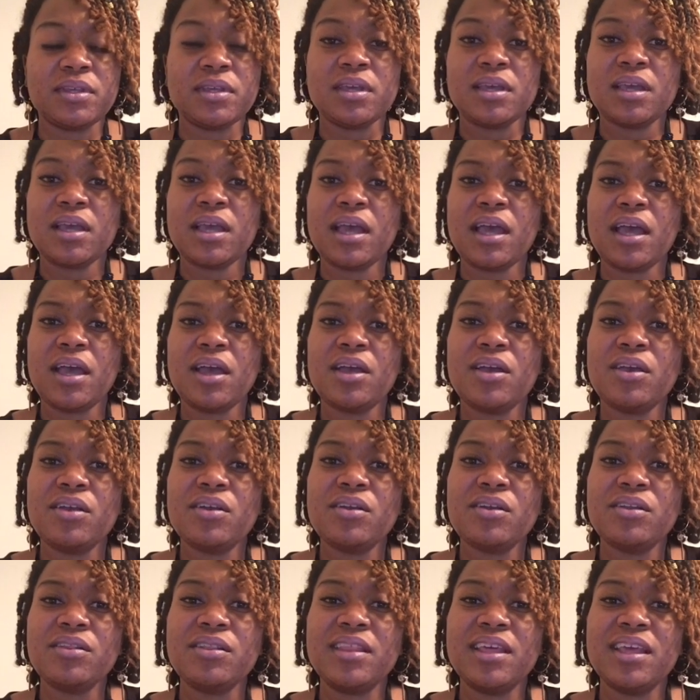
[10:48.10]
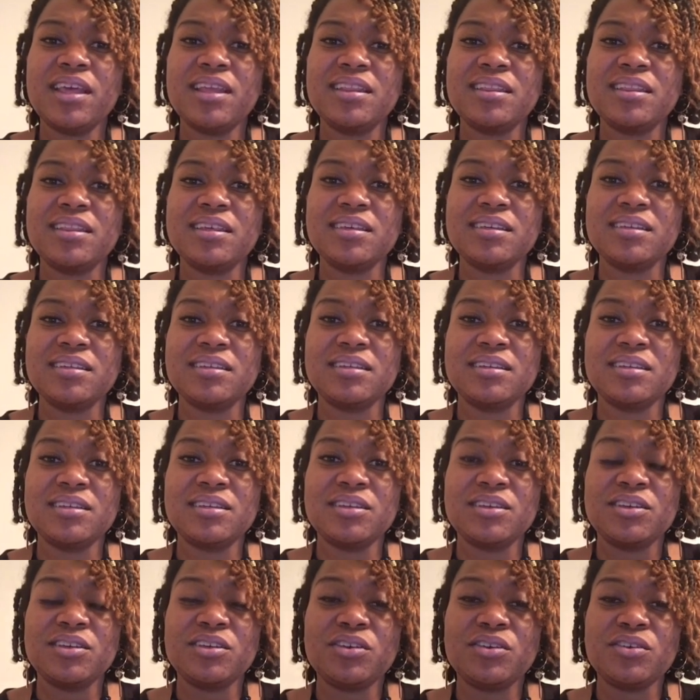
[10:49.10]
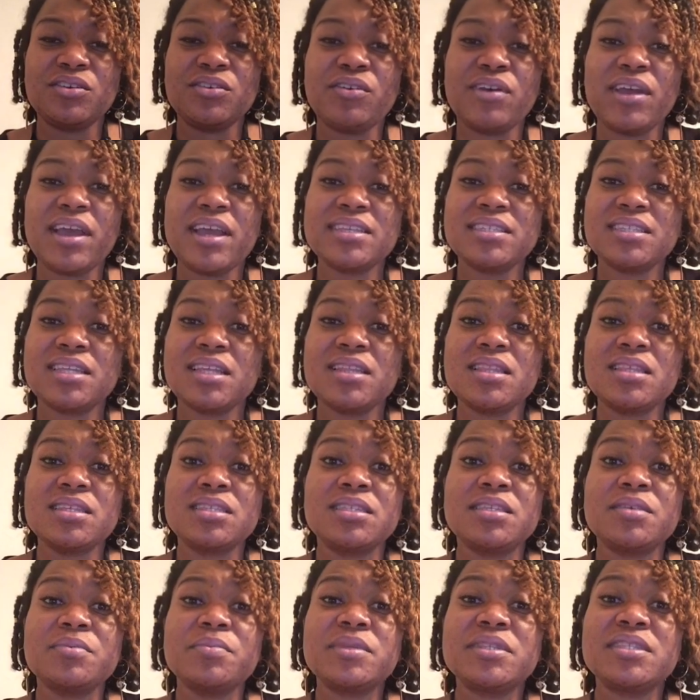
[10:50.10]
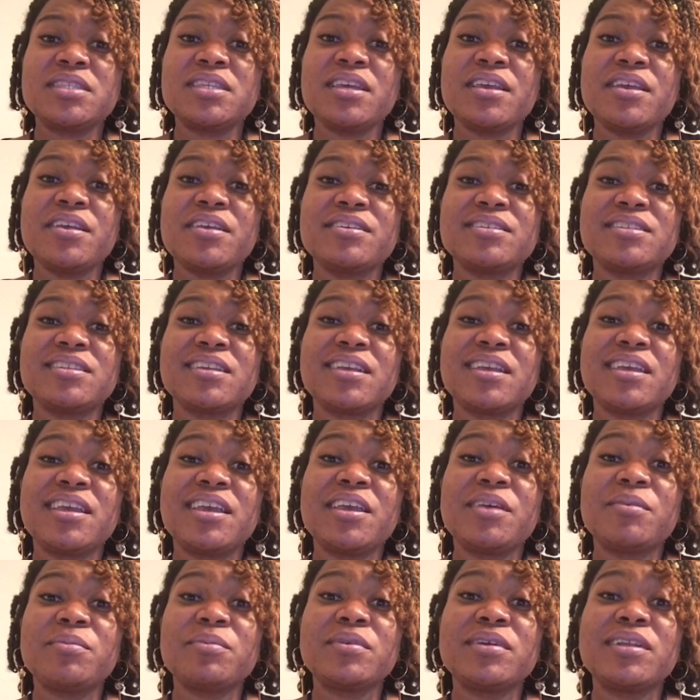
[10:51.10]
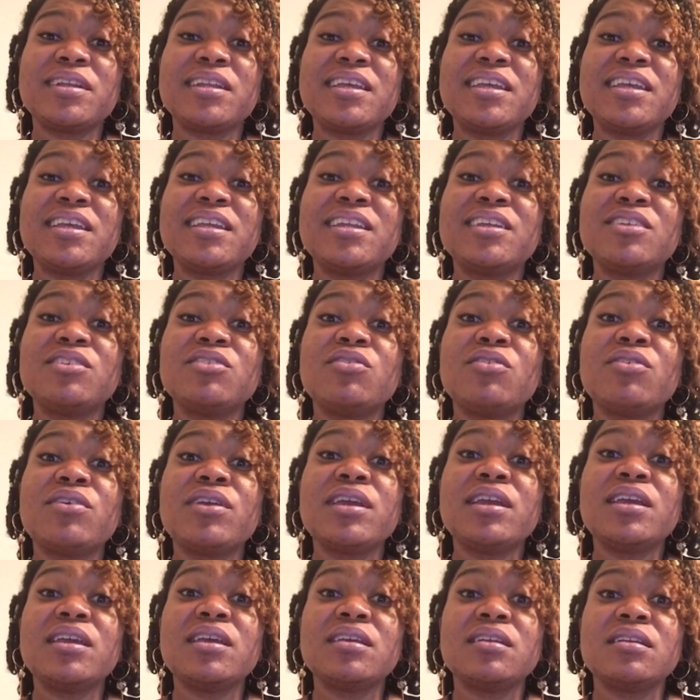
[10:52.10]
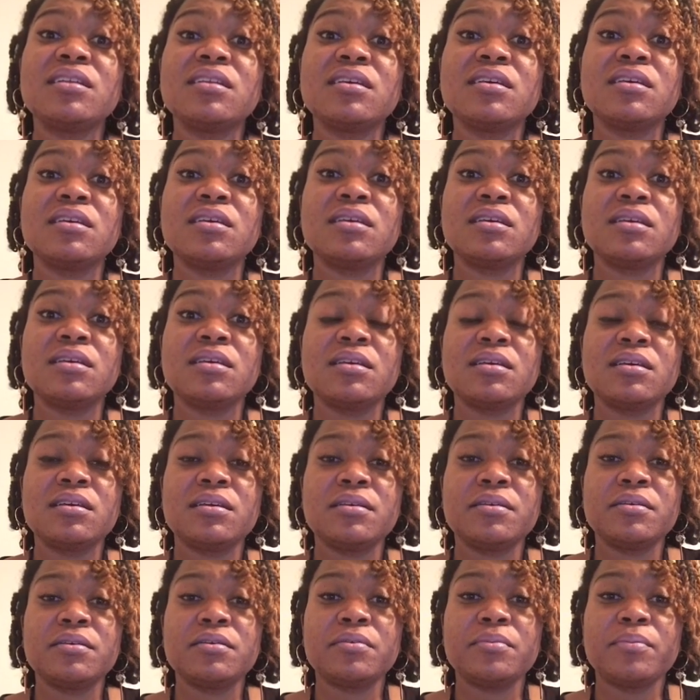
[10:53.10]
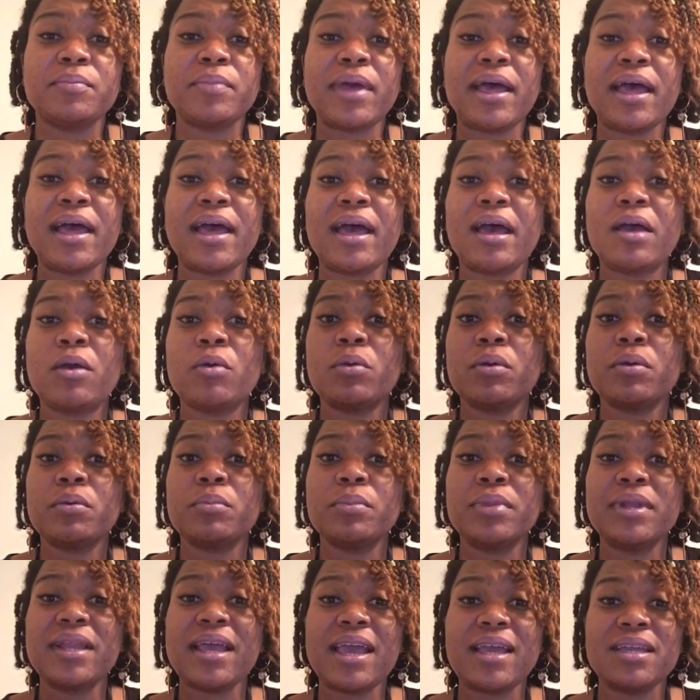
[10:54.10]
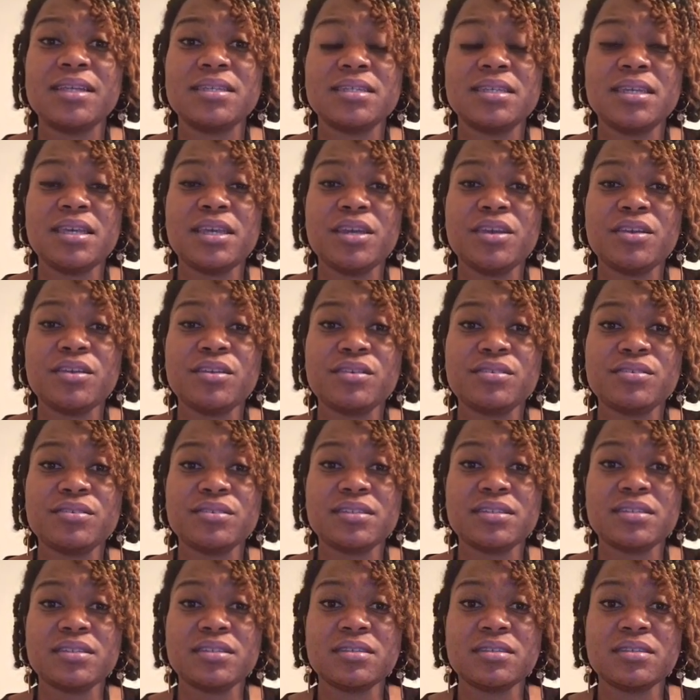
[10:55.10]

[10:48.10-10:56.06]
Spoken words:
I heard that the grass at the cemeteries are kept clean and green by our black tears.